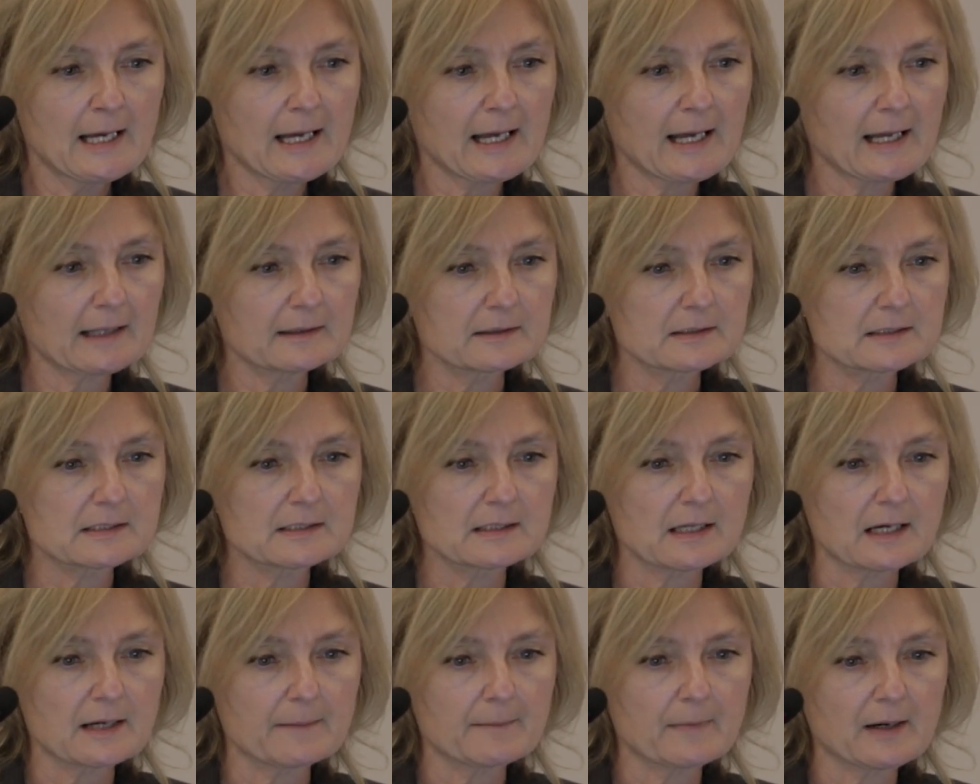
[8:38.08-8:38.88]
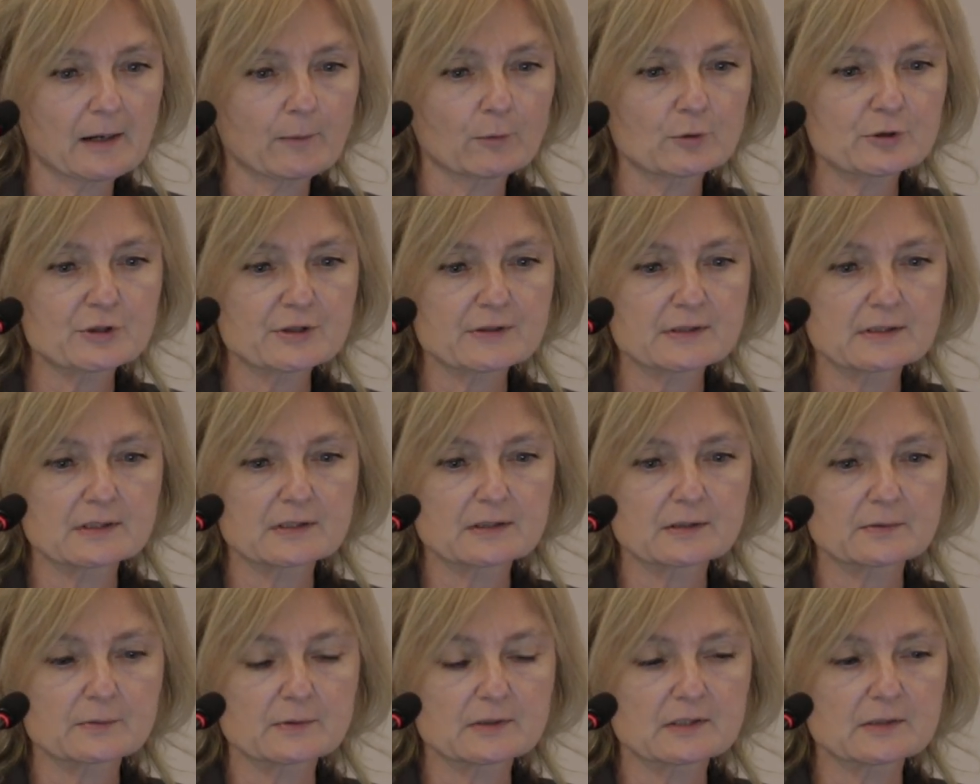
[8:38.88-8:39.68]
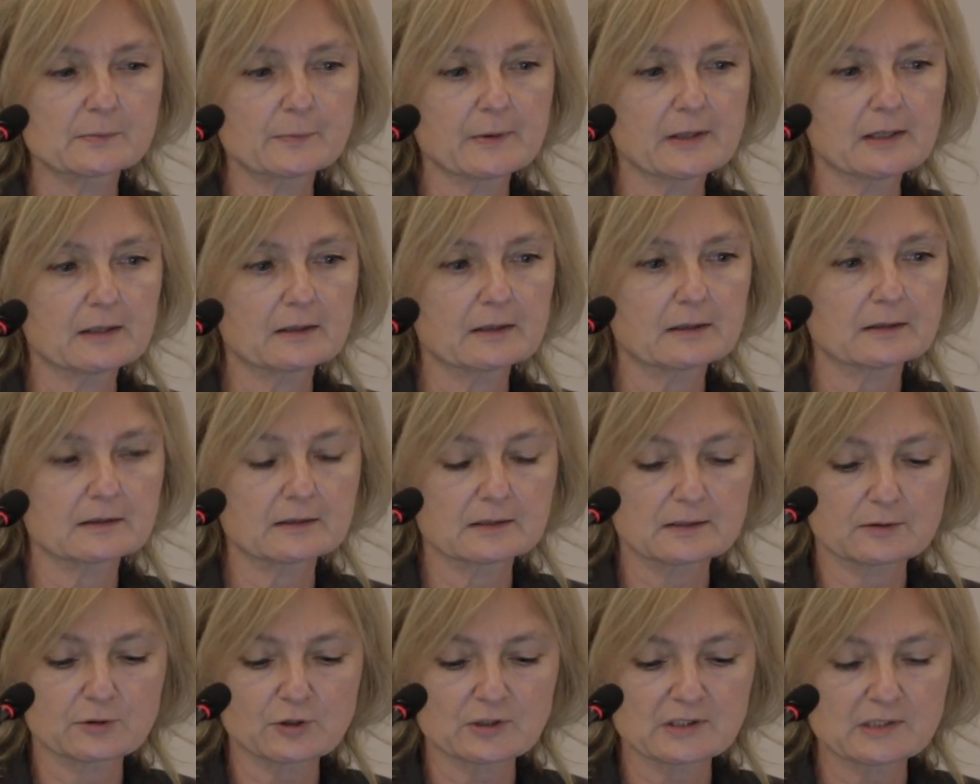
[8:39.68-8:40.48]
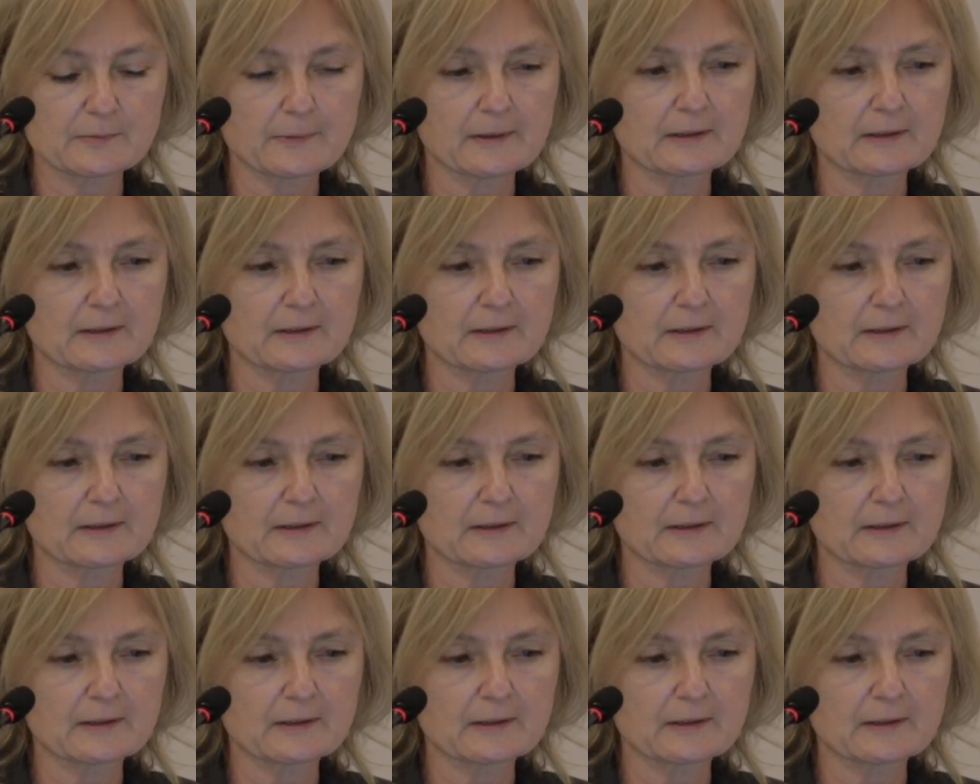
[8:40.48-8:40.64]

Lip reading: And I want to just